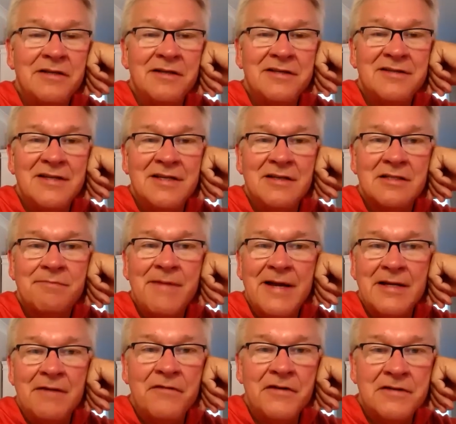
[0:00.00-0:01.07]
to see this
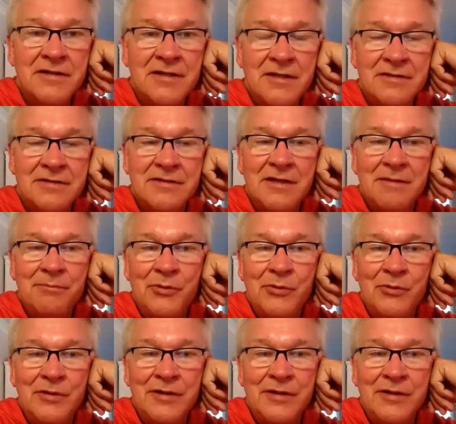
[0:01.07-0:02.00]
magnificent temple